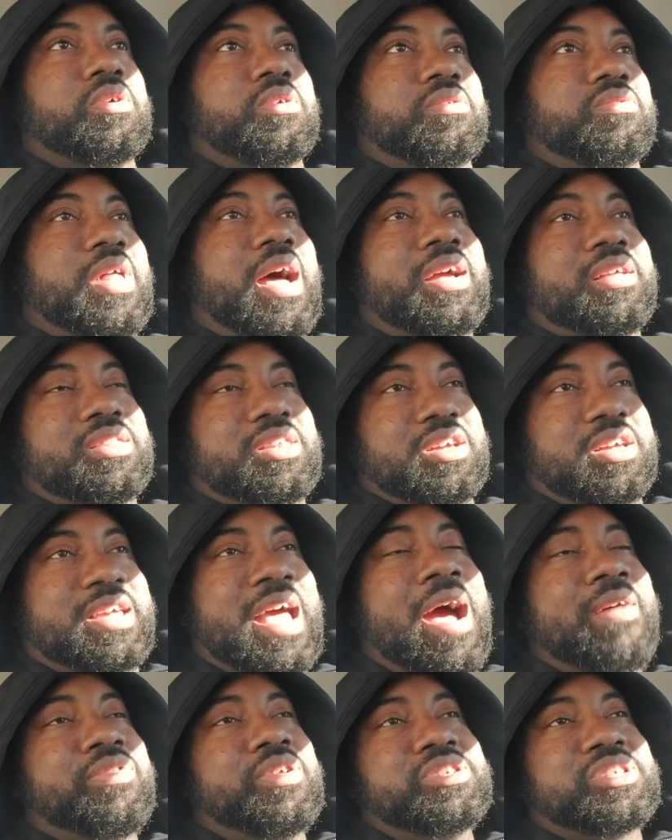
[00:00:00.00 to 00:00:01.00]
Like, the
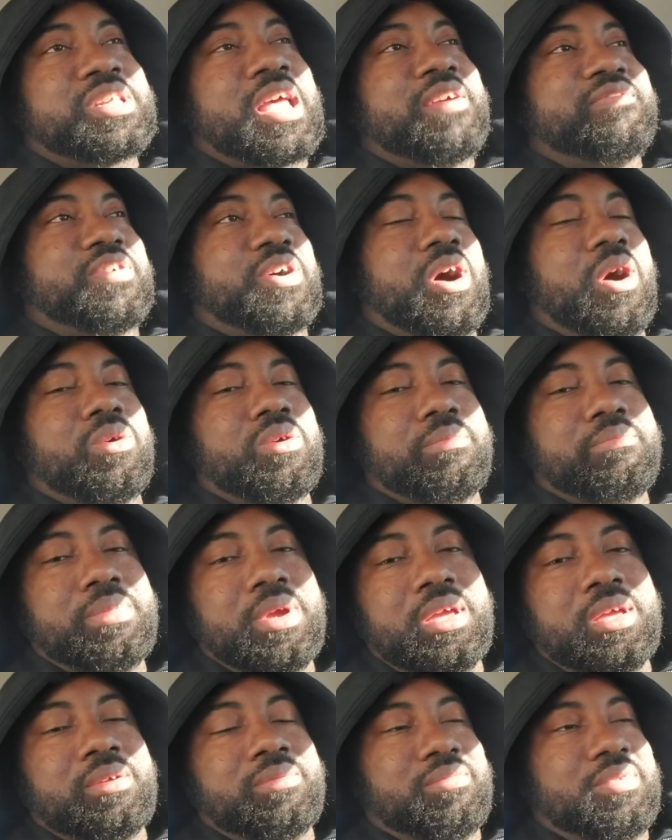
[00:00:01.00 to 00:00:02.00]
Captain Save-A-Hoe to
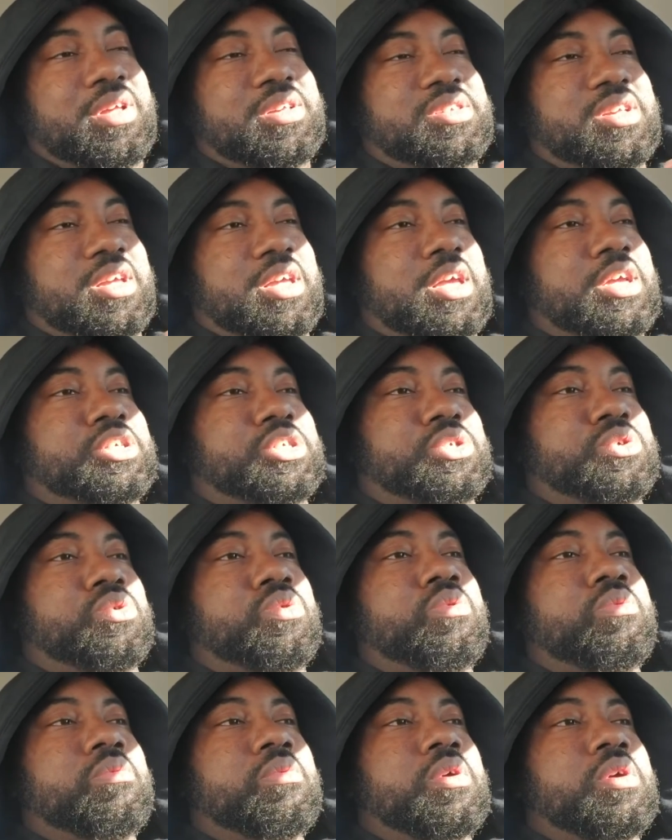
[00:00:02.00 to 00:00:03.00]
me is an
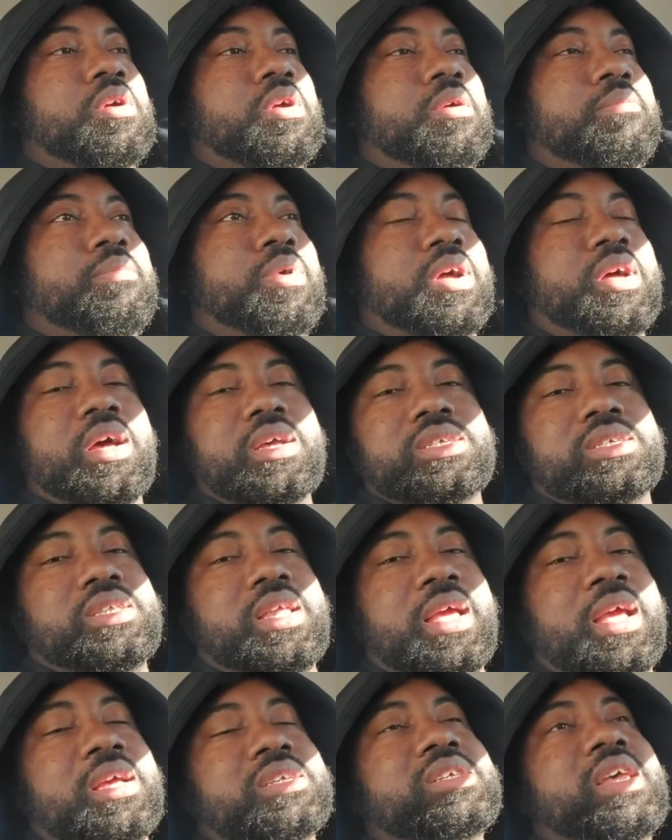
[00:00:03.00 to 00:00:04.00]
issue because
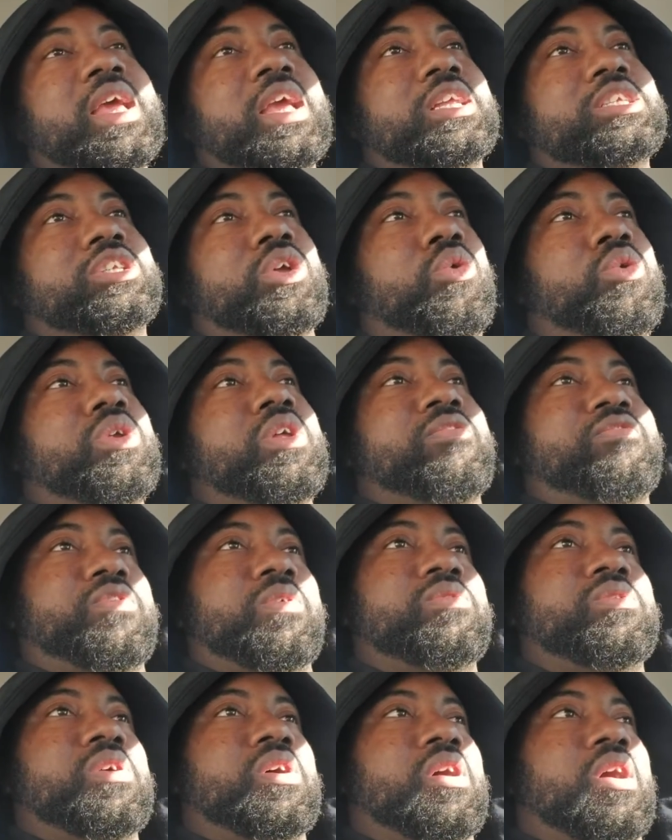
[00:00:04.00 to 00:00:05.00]
niggas ain't doing it
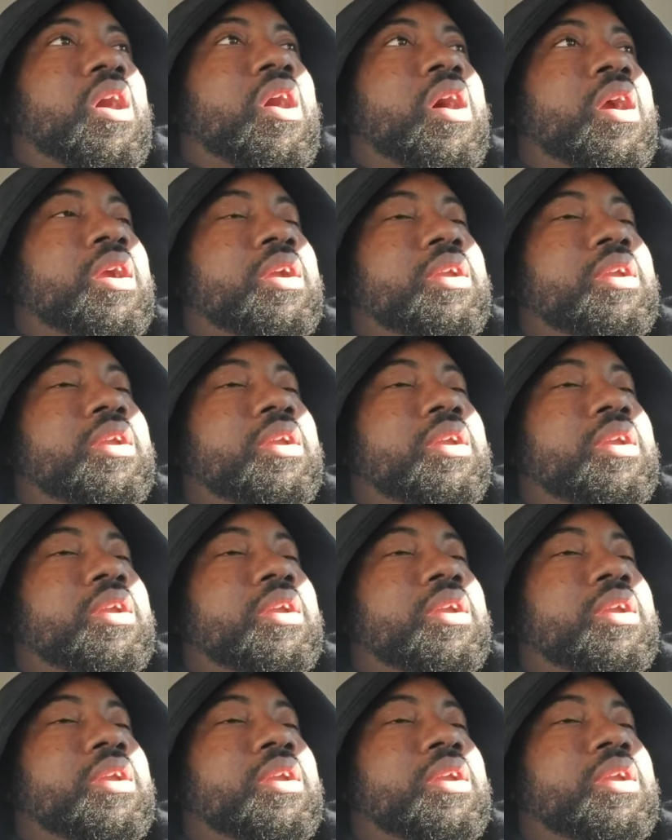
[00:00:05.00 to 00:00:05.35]
from their heart.